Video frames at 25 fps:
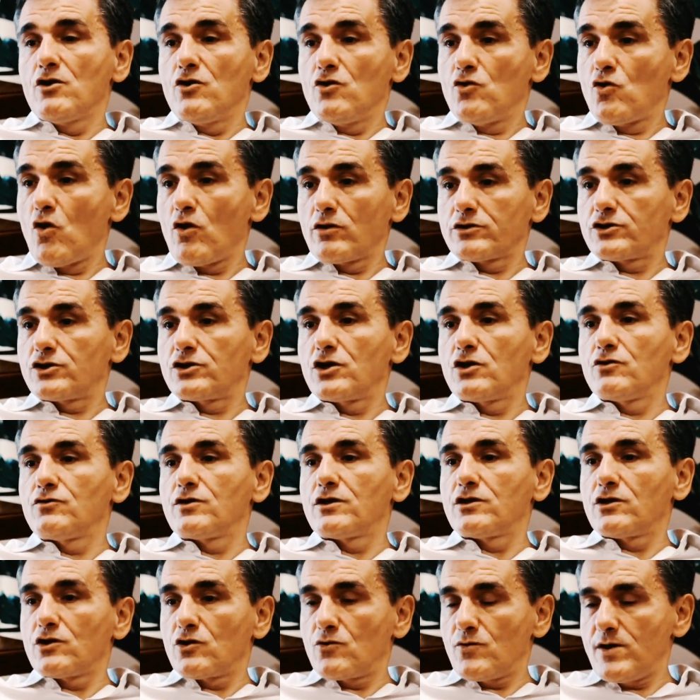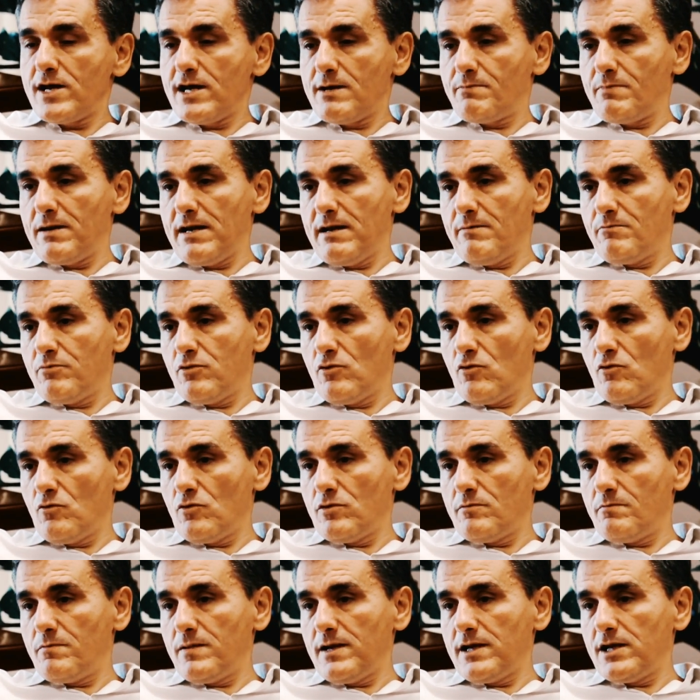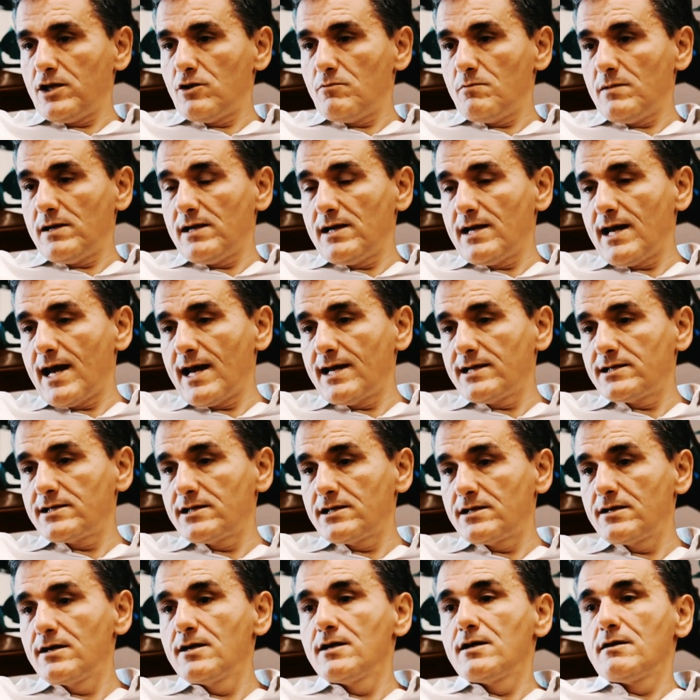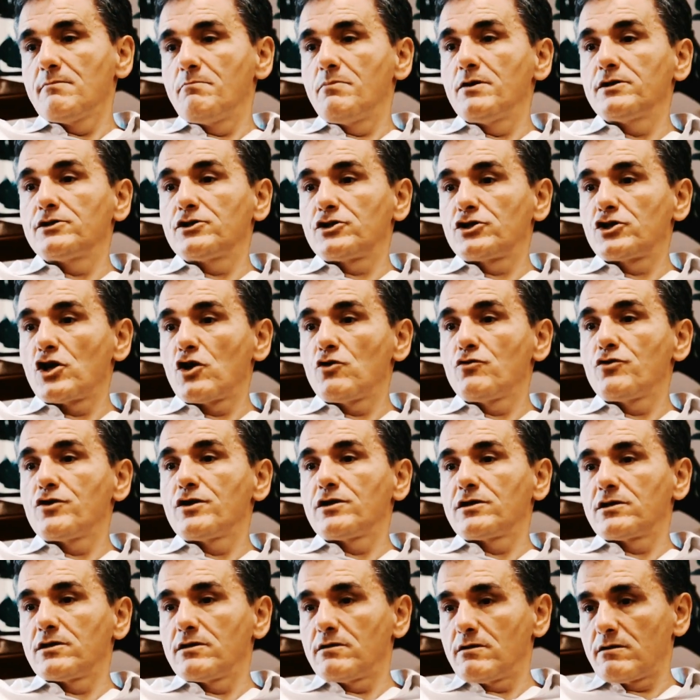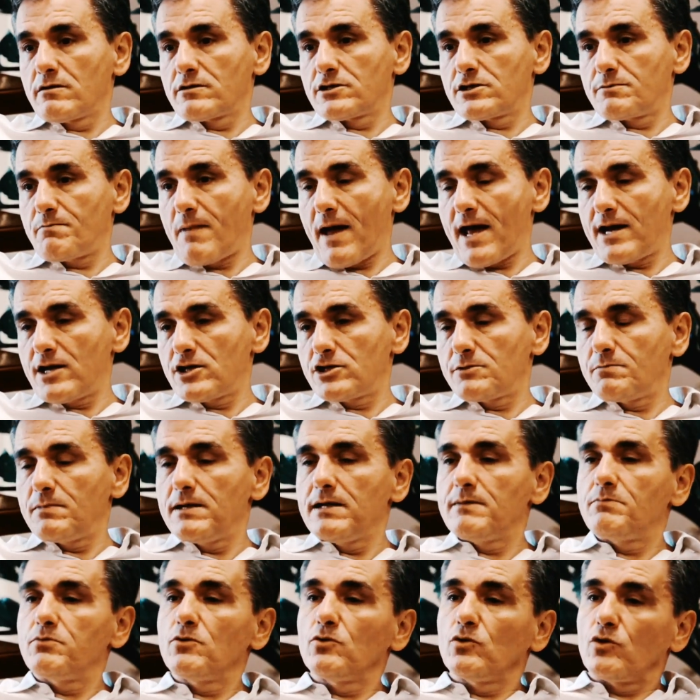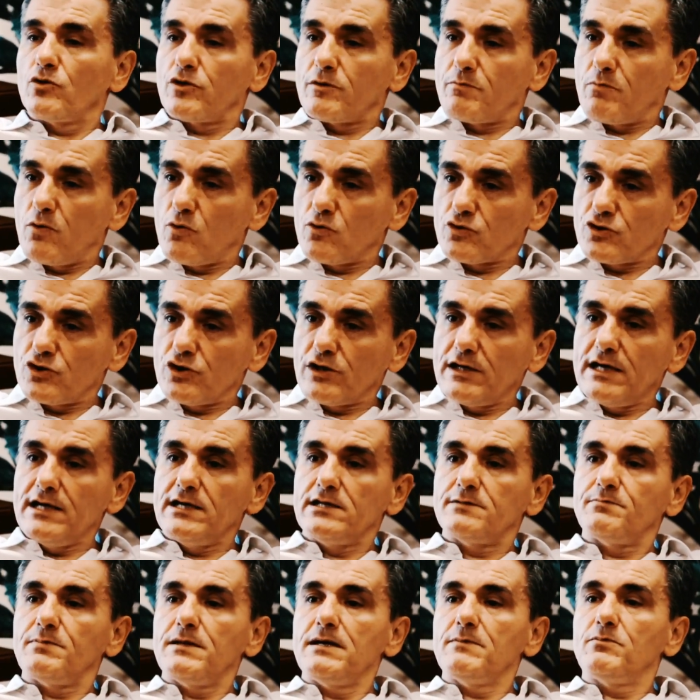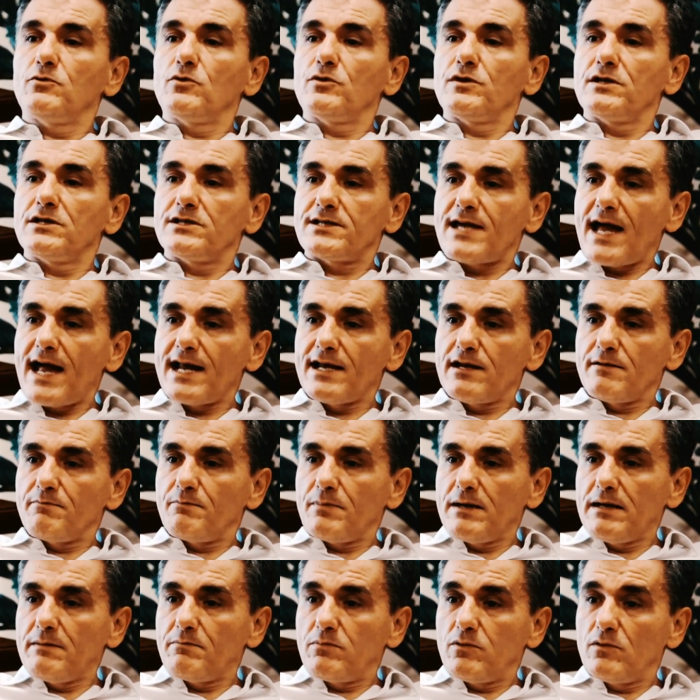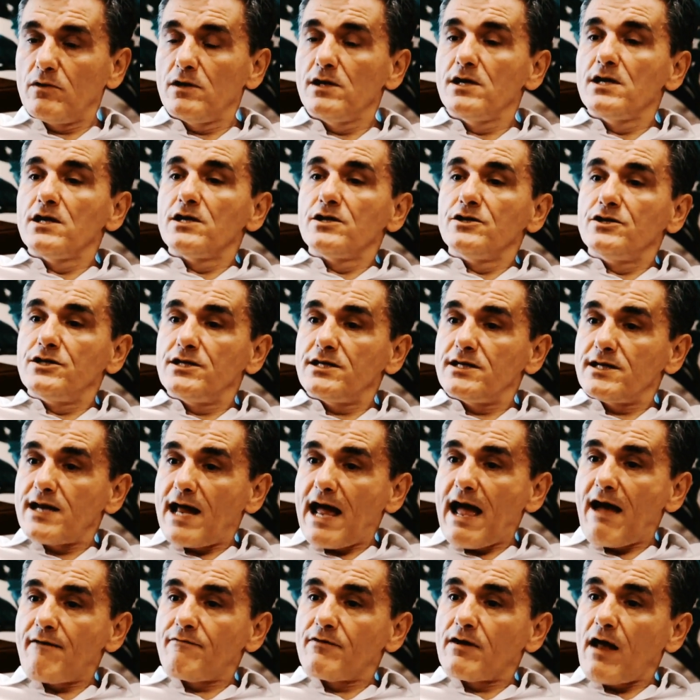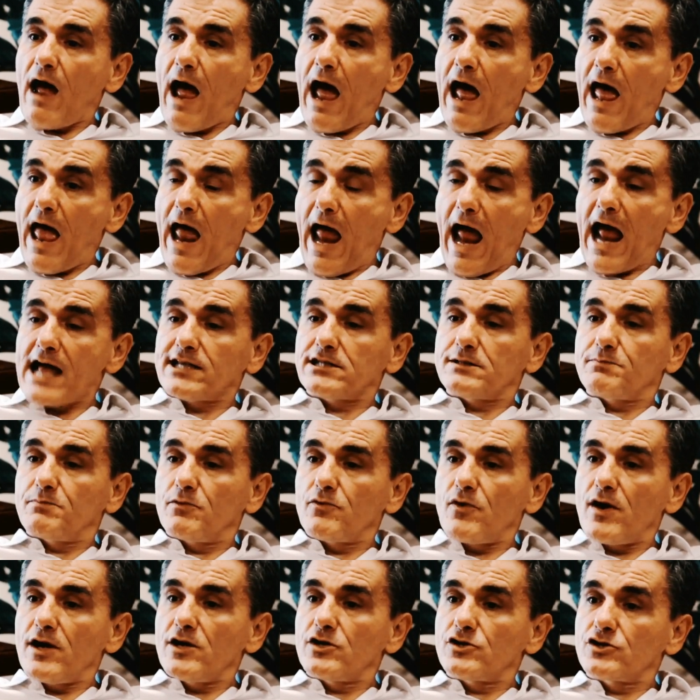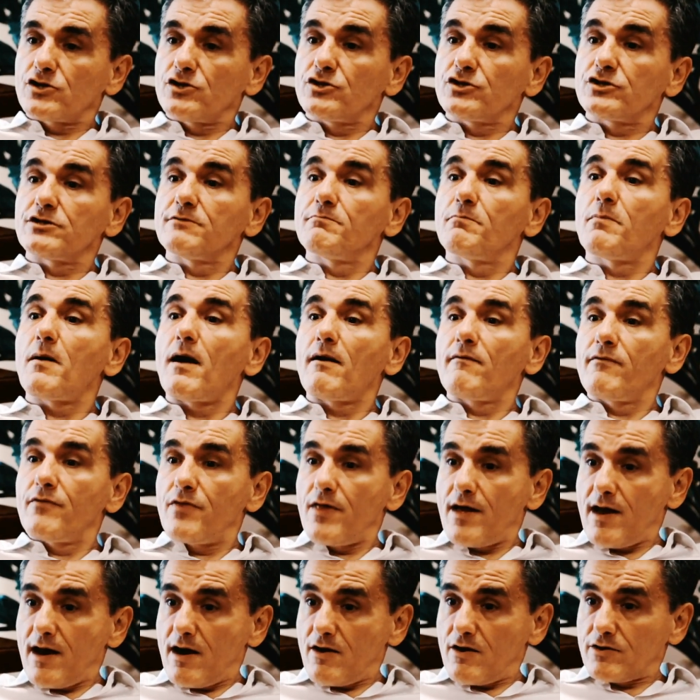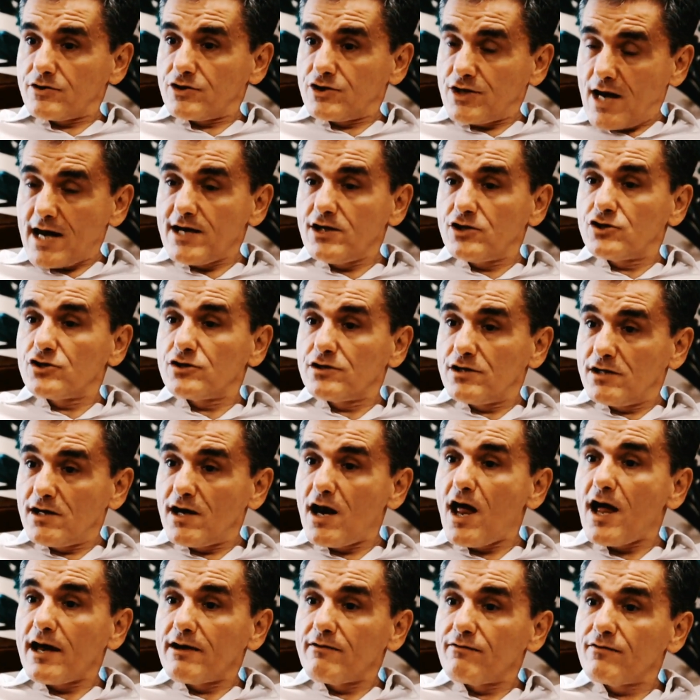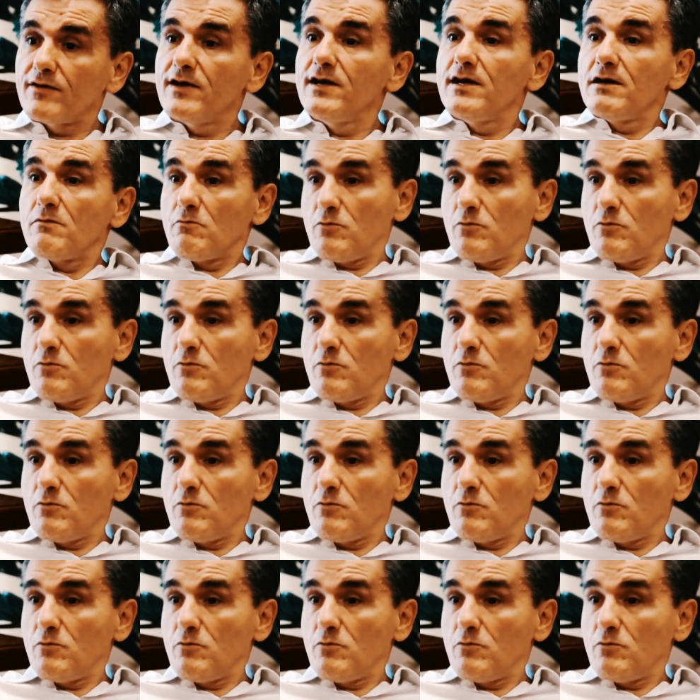not so that the Greek people would be humiliated, but so that the Spanish people or the Portuguese people or the Italian people didn't have aspirations above their station in life,